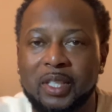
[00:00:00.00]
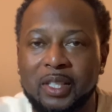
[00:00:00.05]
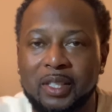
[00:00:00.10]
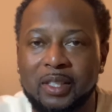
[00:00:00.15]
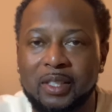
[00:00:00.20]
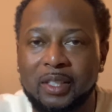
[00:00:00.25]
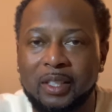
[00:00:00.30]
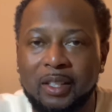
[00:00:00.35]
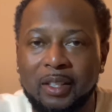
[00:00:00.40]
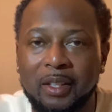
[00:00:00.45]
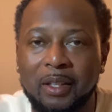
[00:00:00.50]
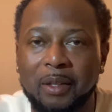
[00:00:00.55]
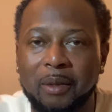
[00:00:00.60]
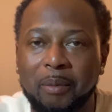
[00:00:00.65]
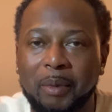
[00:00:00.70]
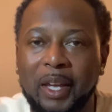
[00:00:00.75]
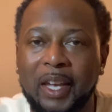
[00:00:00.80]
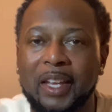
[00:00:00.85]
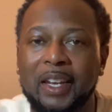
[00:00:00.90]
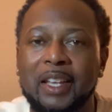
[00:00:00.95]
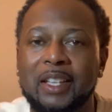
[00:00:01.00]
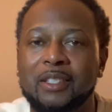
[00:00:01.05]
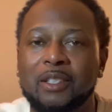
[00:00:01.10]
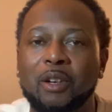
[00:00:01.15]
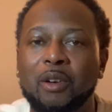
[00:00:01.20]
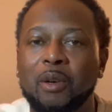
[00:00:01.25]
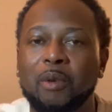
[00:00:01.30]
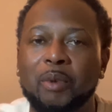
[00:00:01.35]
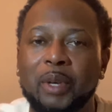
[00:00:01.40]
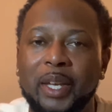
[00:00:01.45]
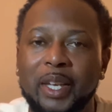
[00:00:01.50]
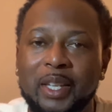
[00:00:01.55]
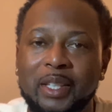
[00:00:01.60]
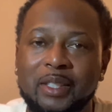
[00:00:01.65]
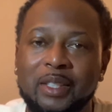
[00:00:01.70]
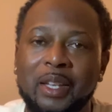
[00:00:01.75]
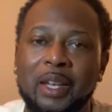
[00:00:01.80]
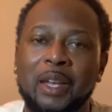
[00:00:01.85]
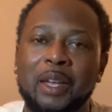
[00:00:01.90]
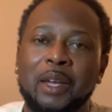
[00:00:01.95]
to see them. And as
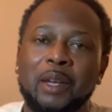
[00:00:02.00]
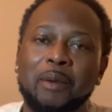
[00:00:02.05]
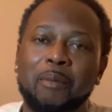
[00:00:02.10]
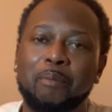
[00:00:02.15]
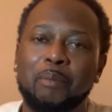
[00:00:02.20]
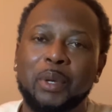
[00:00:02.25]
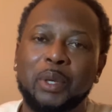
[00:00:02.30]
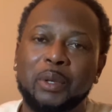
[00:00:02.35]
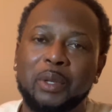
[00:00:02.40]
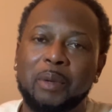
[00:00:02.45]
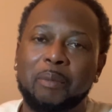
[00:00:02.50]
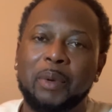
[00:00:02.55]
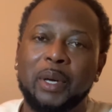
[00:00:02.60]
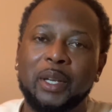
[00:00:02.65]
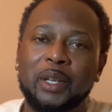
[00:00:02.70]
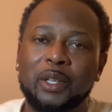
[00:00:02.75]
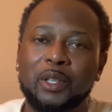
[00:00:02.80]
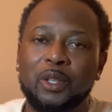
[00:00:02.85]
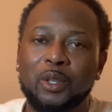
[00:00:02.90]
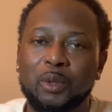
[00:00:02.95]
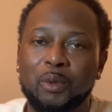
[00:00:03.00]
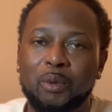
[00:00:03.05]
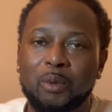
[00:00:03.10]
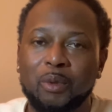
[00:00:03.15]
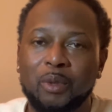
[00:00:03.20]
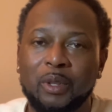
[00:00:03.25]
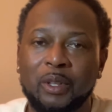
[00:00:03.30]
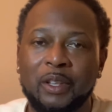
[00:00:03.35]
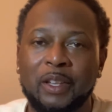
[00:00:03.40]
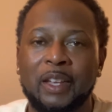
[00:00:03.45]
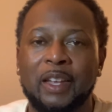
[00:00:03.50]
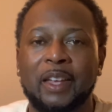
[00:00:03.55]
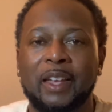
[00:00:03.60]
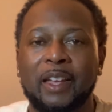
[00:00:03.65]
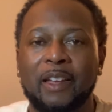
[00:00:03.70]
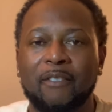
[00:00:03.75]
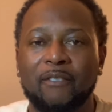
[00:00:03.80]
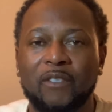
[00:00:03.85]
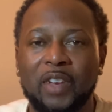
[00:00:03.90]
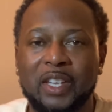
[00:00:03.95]
always, build a better you,
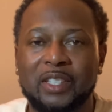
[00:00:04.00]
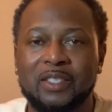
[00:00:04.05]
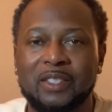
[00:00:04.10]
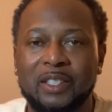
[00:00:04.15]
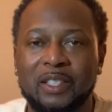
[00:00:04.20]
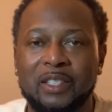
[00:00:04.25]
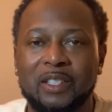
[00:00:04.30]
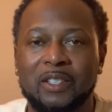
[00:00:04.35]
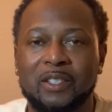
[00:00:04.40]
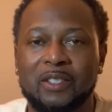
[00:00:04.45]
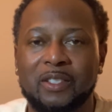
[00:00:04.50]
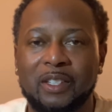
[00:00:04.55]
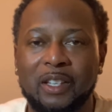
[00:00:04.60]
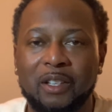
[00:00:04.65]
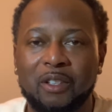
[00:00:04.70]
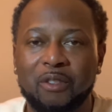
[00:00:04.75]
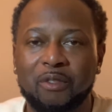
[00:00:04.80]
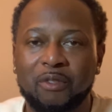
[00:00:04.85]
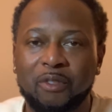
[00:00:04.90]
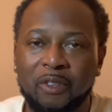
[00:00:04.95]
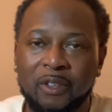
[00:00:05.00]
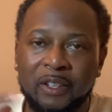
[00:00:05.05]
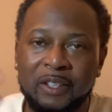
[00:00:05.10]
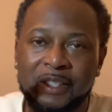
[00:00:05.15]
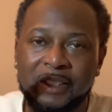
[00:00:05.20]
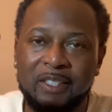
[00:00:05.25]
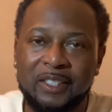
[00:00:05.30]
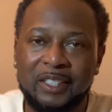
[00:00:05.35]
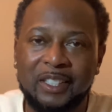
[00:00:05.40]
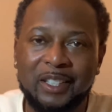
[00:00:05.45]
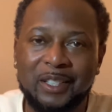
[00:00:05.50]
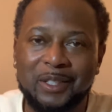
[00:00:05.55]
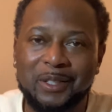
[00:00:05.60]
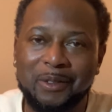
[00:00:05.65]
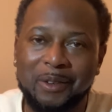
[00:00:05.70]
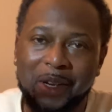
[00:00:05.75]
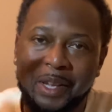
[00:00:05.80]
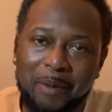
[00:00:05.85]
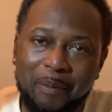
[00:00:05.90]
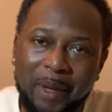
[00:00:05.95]
invest in yourself, see the
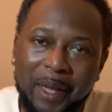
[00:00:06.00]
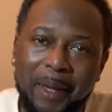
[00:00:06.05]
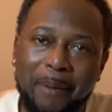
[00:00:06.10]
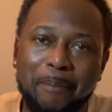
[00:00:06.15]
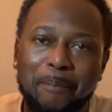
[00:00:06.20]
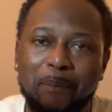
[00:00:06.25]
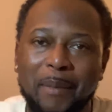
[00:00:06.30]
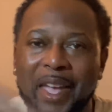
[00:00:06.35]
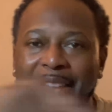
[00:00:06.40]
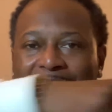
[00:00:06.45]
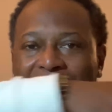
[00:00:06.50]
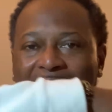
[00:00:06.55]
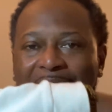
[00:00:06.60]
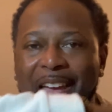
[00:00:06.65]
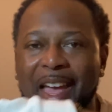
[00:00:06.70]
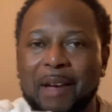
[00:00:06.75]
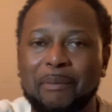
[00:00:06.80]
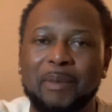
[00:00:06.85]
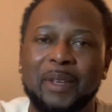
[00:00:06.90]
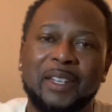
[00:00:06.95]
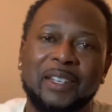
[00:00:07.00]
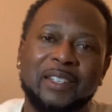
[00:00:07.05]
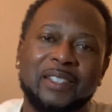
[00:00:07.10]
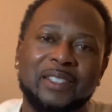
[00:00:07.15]
dream, and make it happen.